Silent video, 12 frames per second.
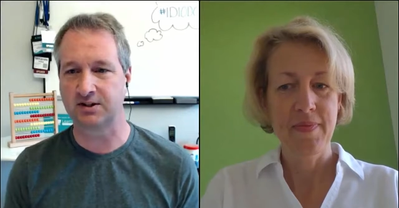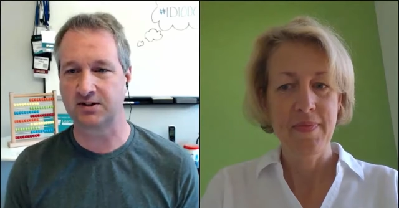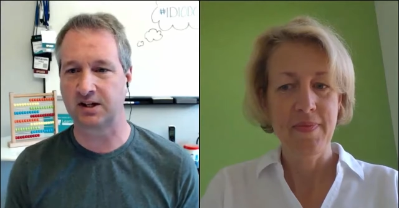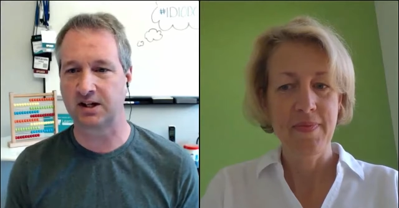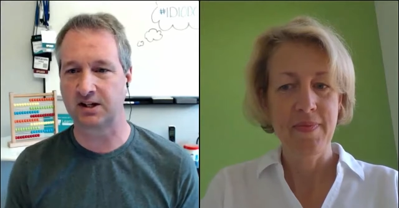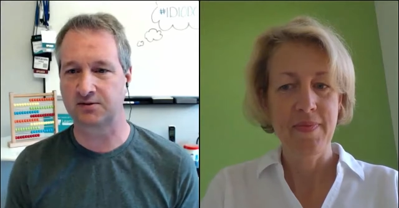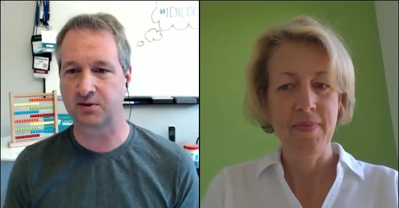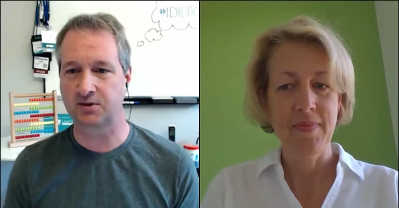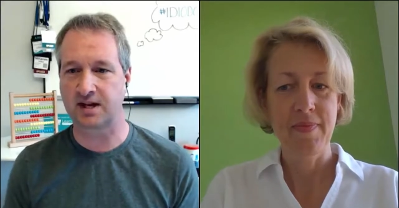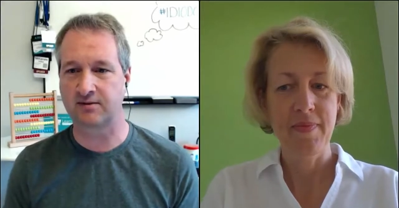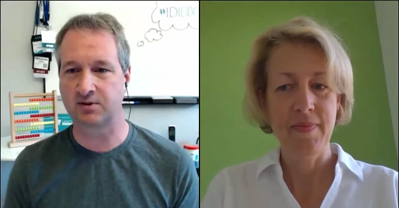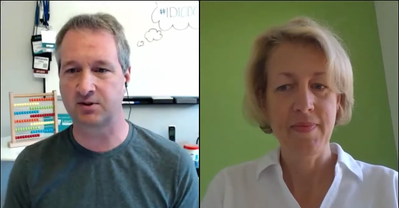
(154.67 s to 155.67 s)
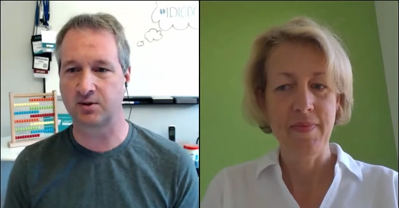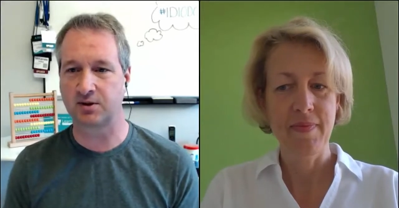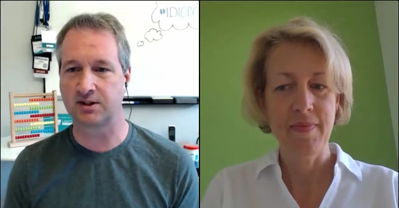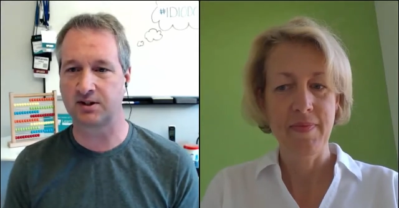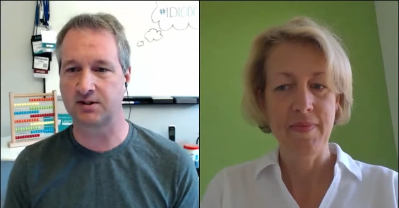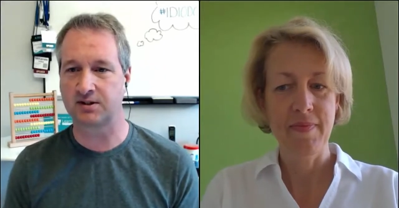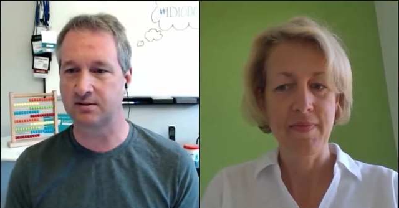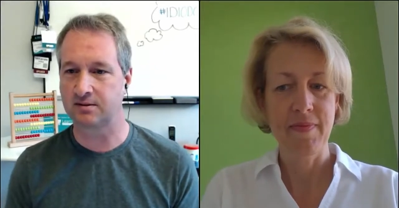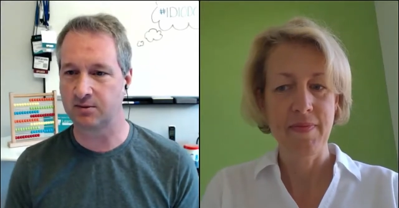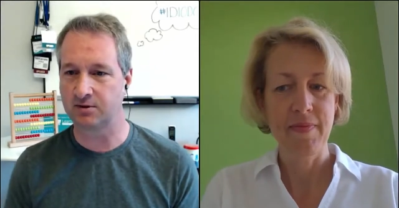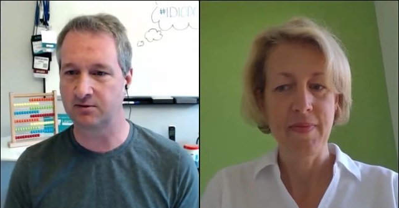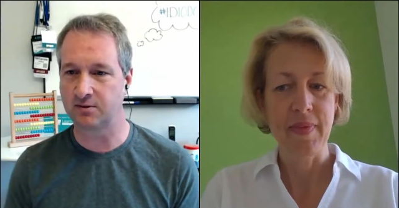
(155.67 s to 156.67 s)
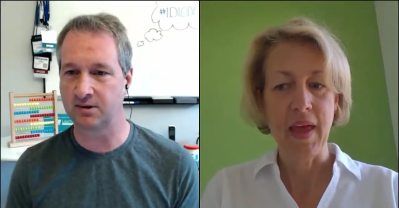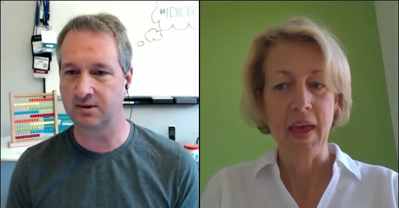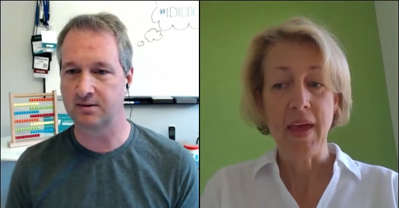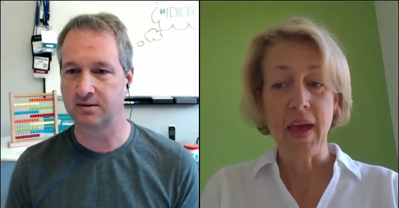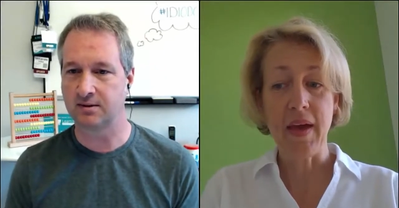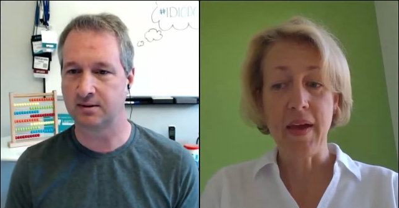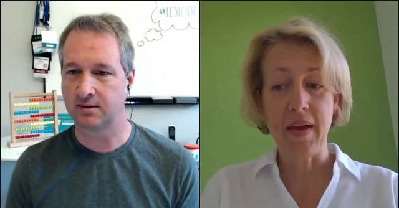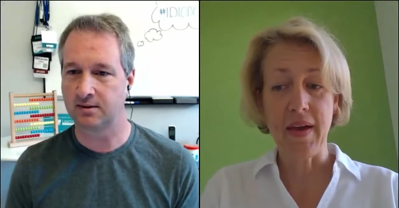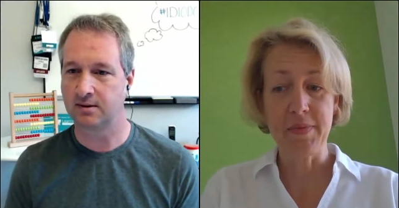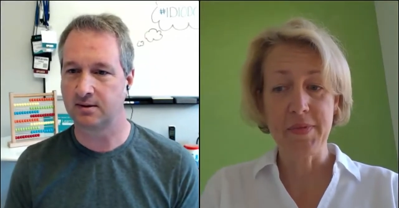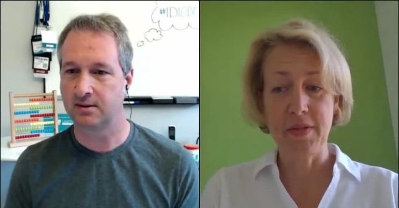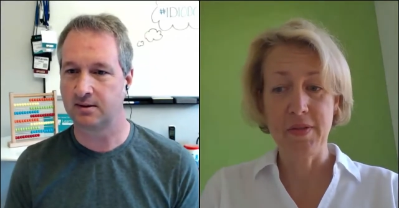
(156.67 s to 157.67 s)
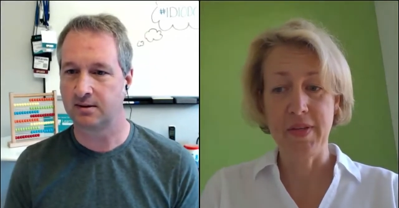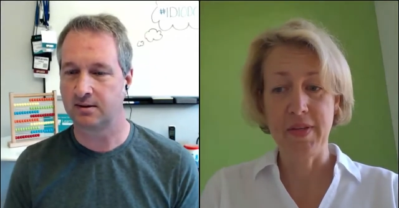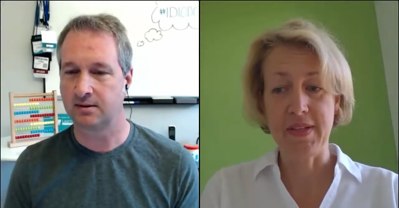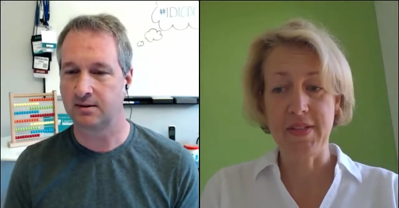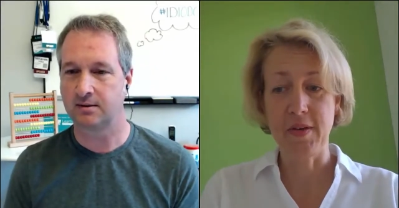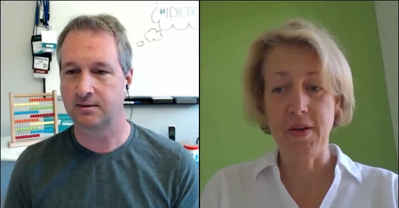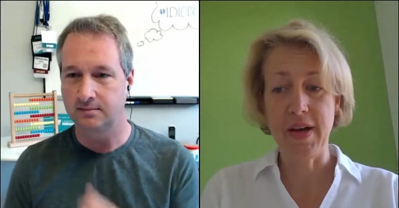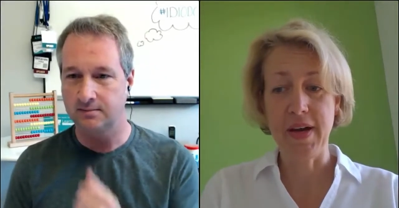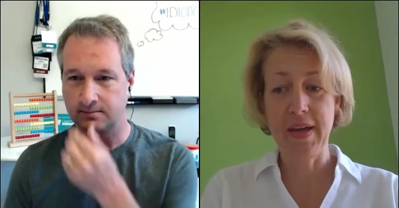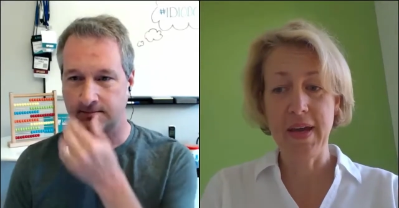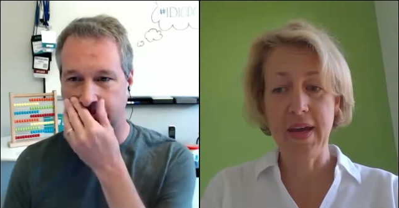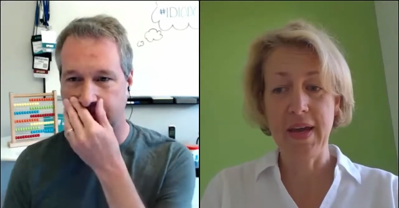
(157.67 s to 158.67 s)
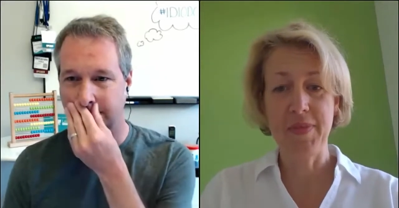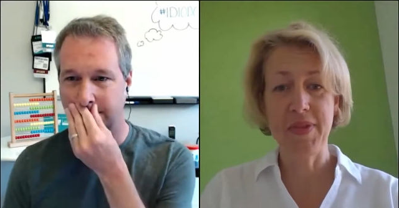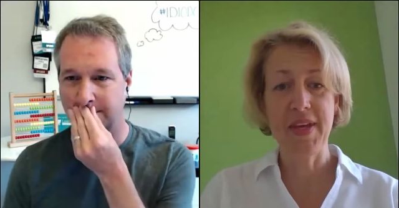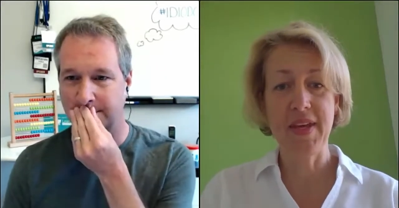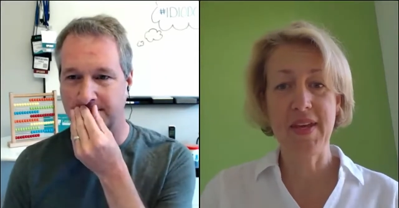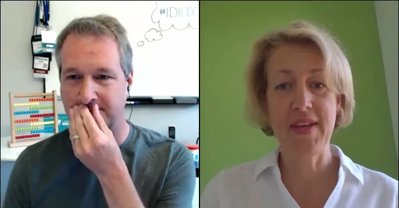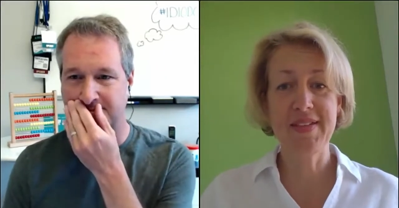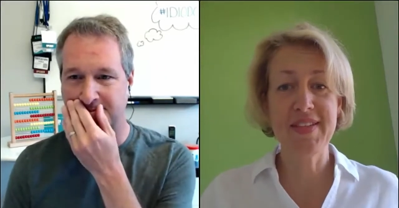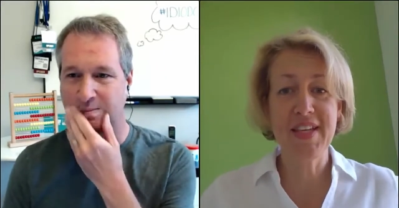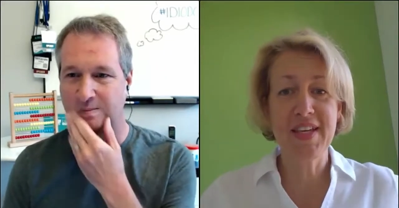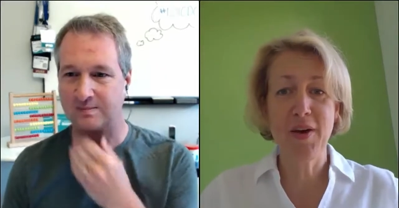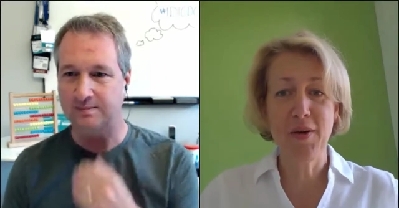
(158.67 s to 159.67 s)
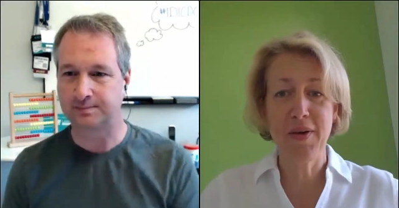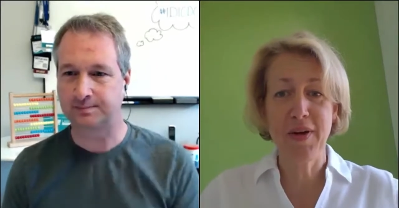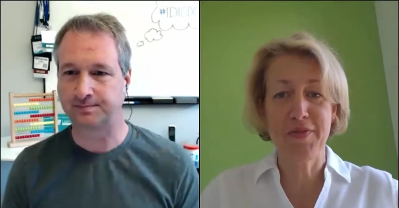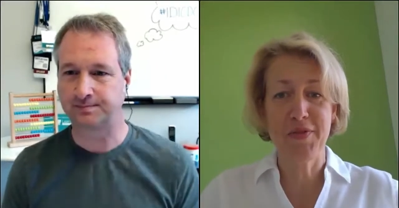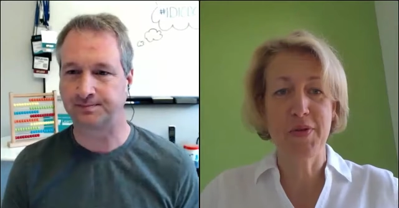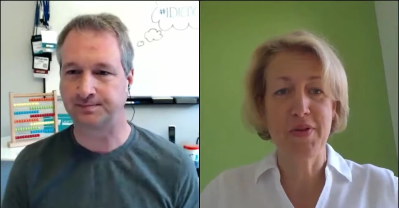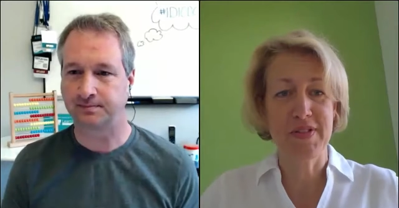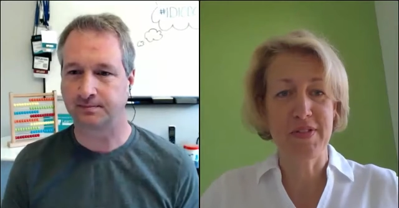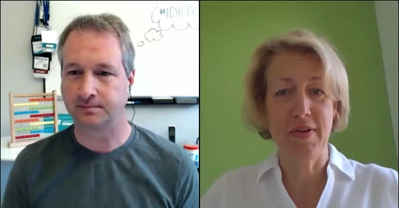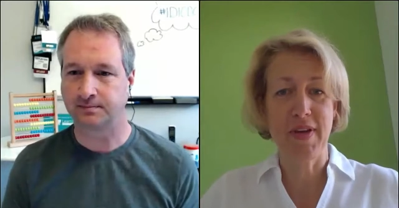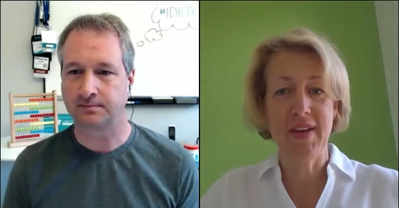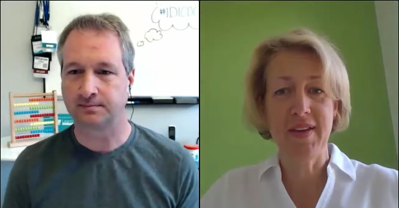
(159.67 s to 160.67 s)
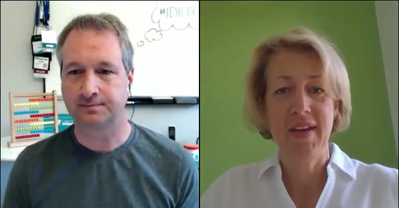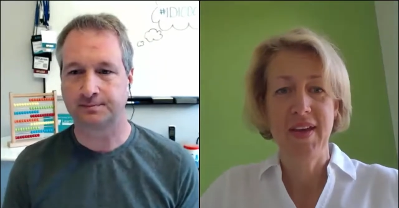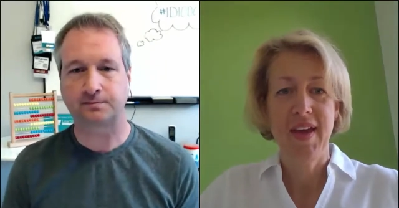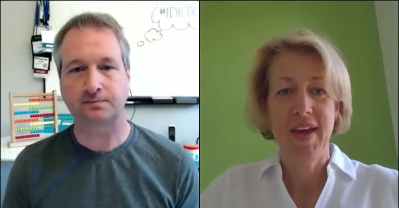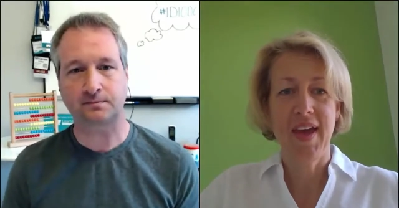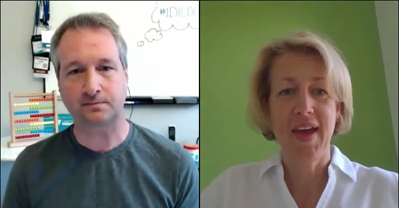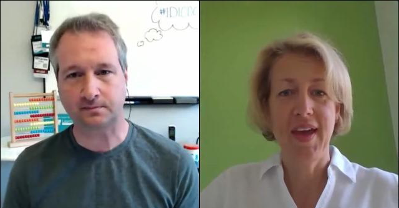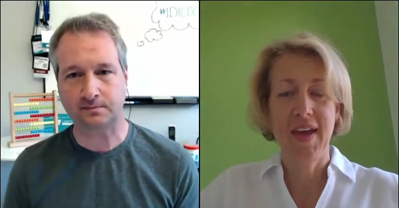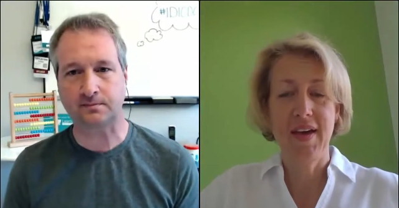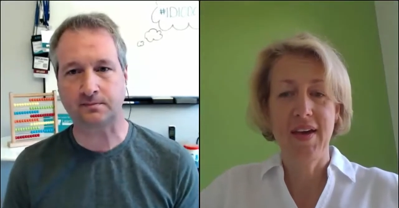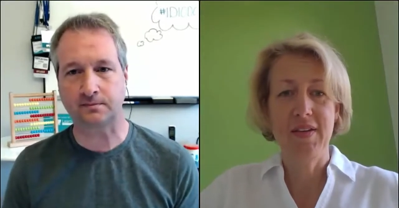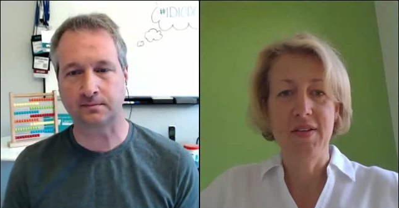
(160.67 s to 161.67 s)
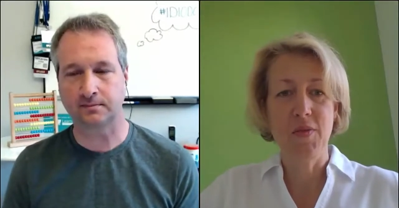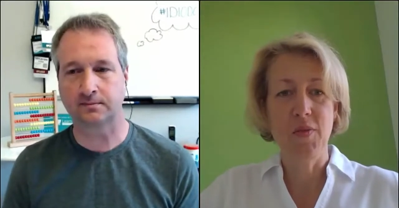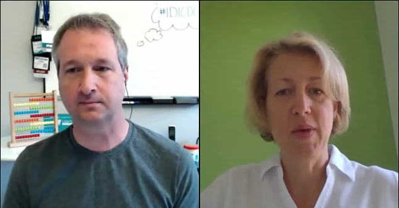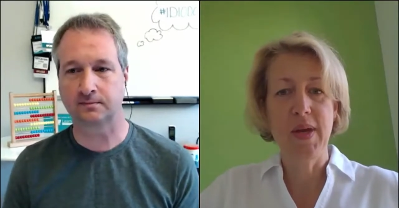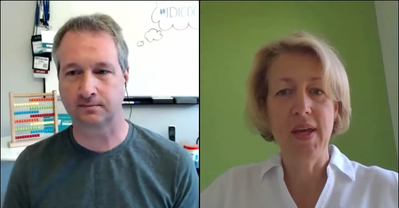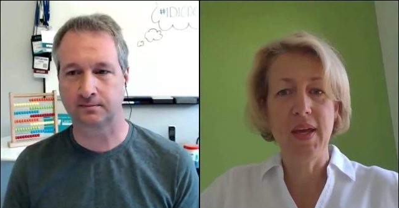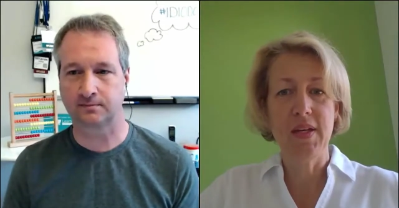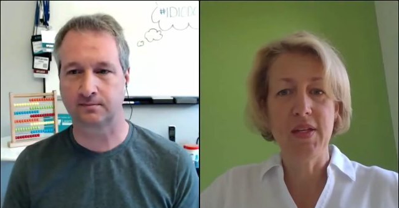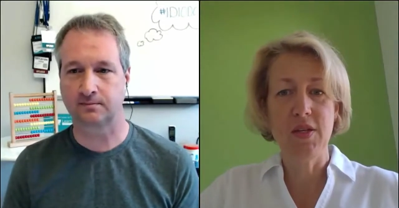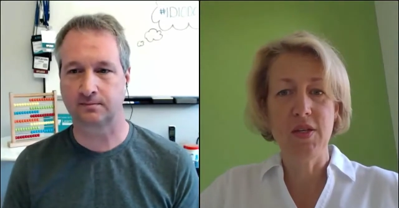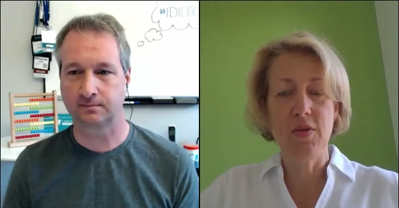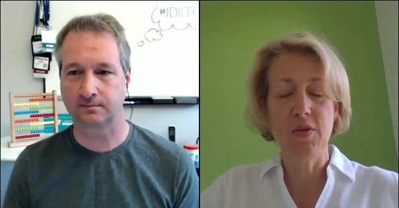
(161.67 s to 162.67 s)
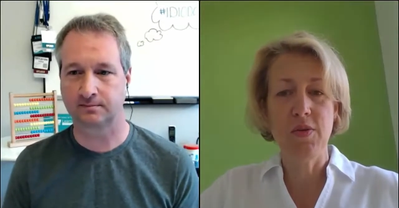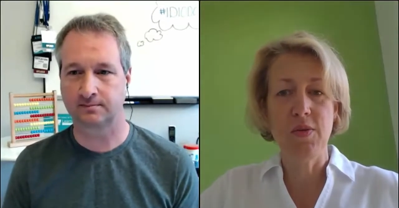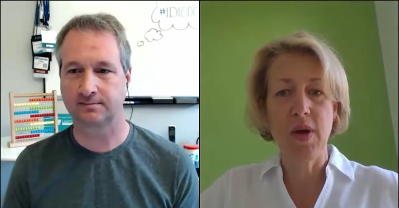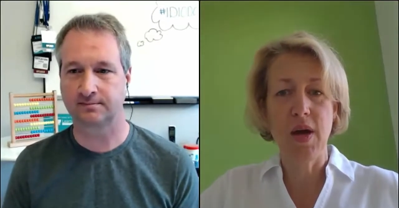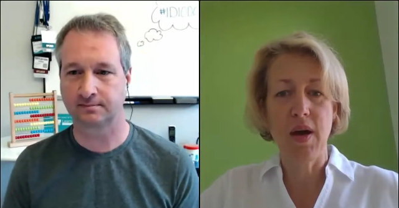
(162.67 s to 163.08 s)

Speaker 1: just in case folks haven't joined us before.
Speaker 2: Absolutely. So I am the C E O of Torrance Learning. And we do